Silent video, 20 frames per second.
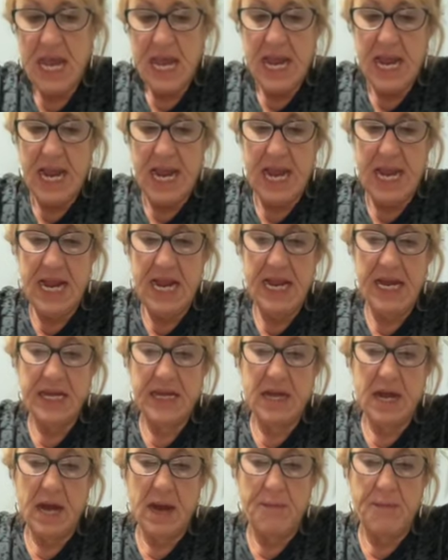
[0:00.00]
and
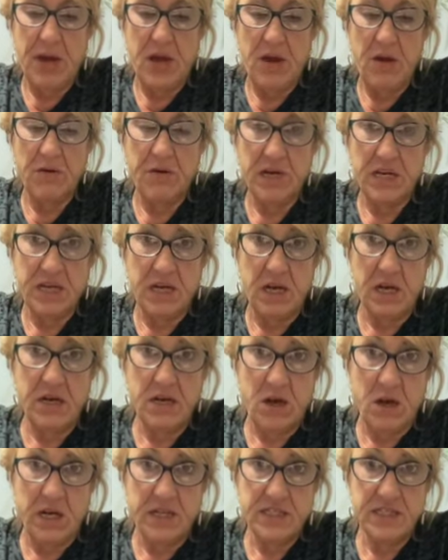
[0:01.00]
about
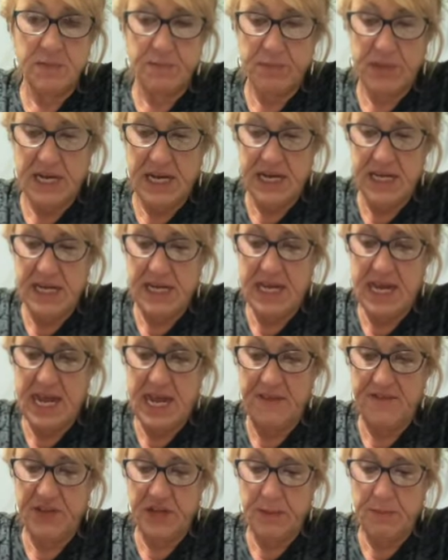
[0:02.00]
contemplating
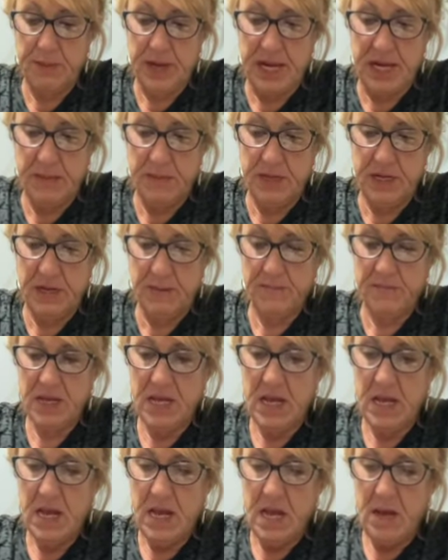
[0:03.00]
having a baby,
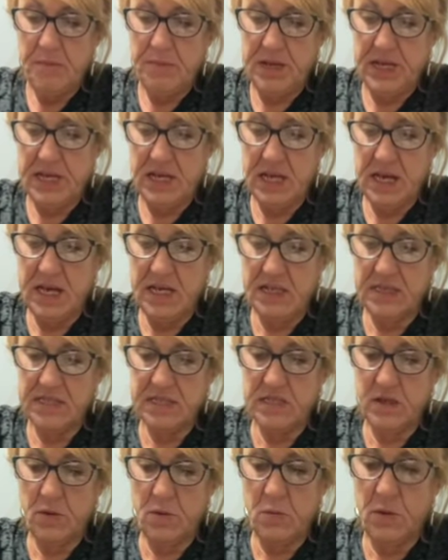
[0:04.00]

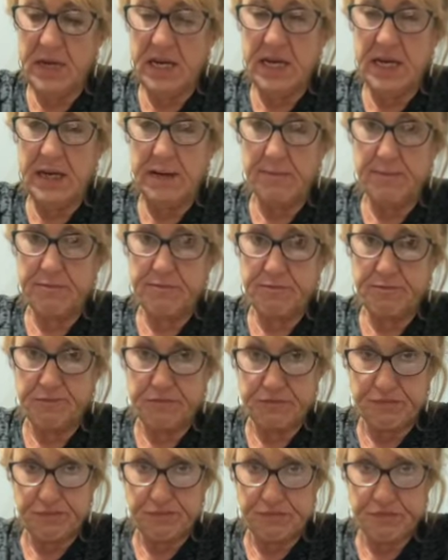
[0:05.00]
because we
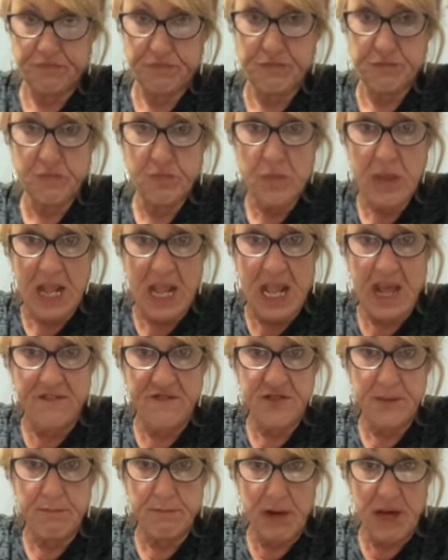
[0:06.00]
have the
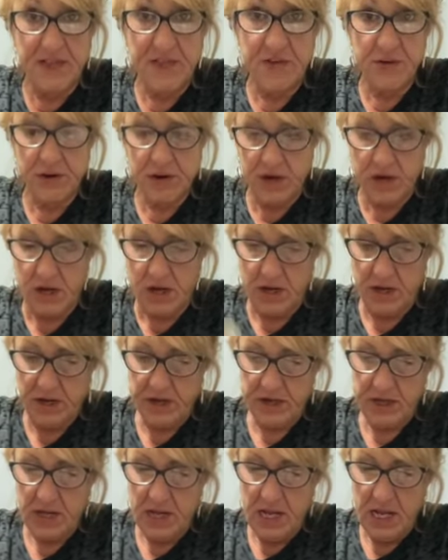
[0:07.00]
Mother card.
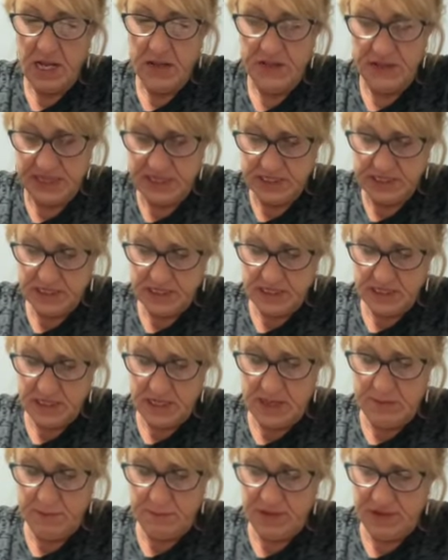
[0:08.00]
This is
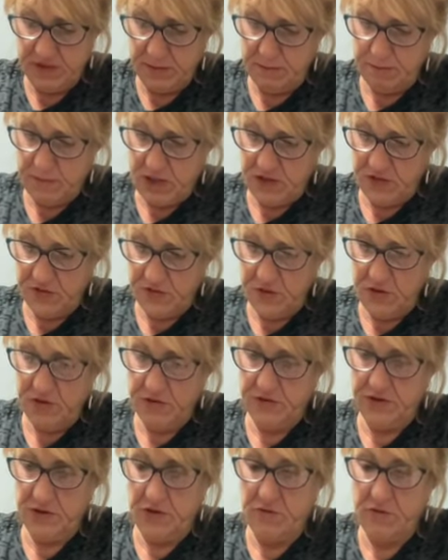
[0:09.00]
can be the mother or the
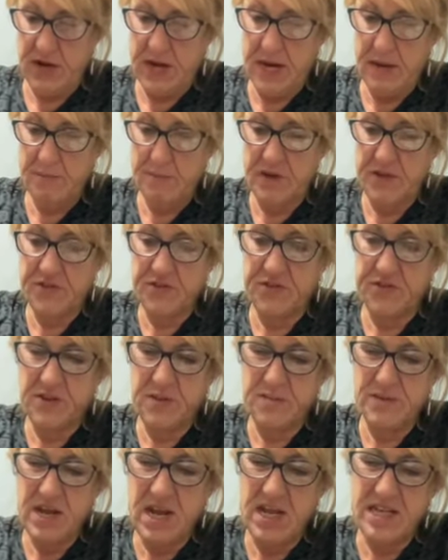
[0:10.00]
grandmother.
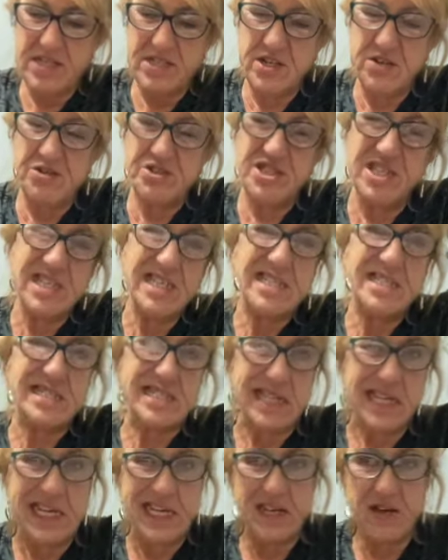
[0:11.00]
I usually
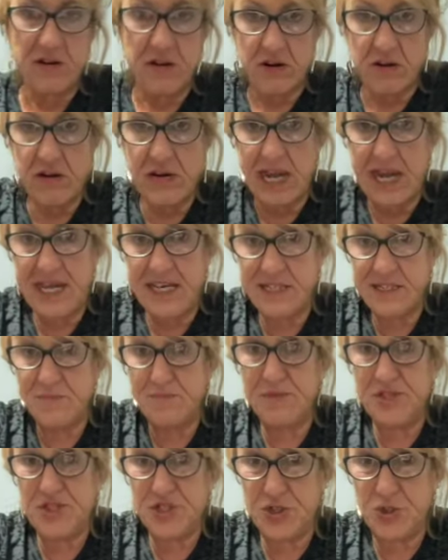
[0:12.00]
see her as
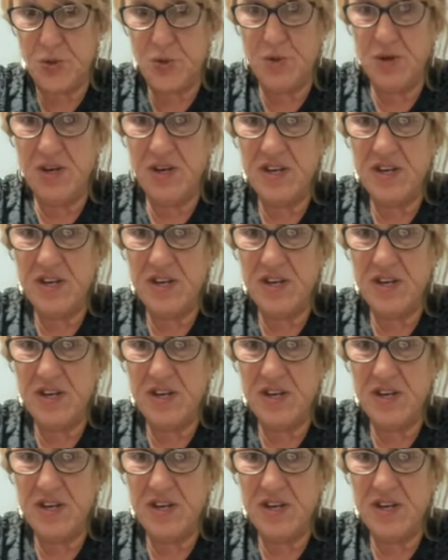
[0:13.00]
mature.